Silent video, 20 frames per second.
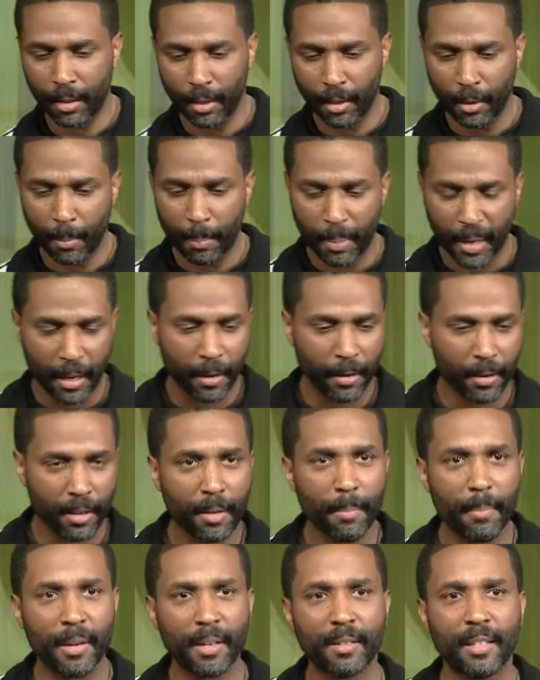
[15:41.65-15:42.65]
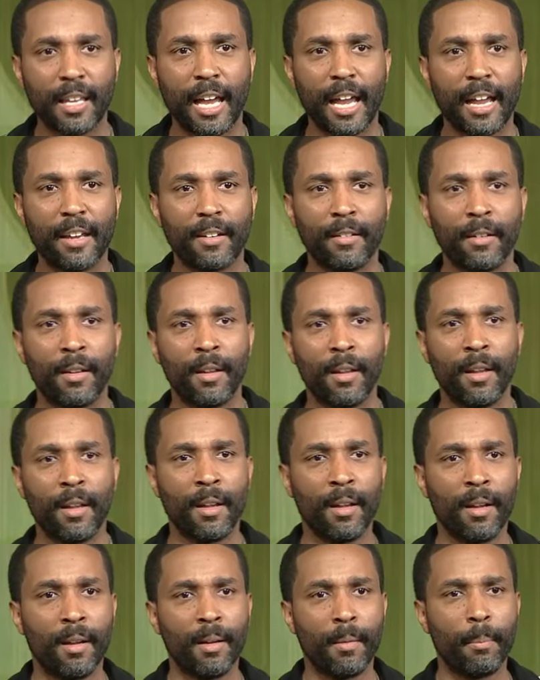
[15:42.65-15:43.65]
your beard, your mustache,
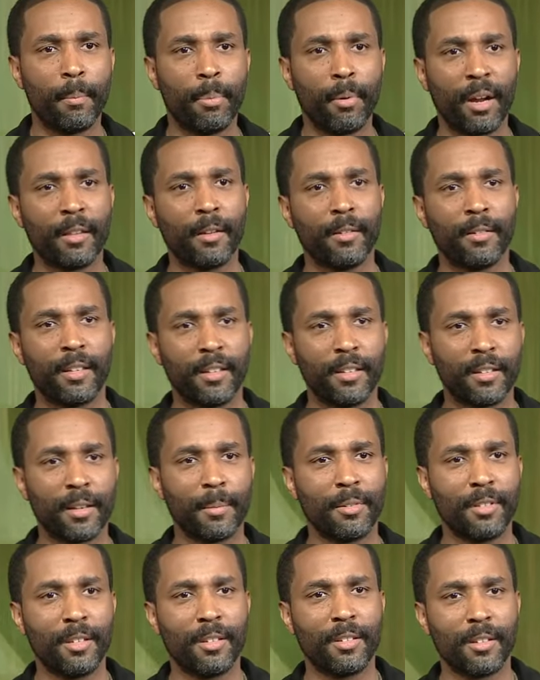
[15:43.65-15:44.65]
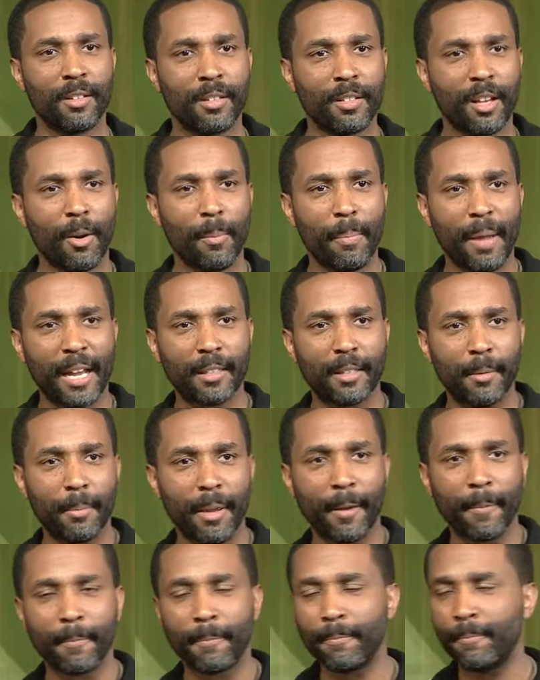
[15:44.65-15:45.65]
brothers and some sisters talk back to me.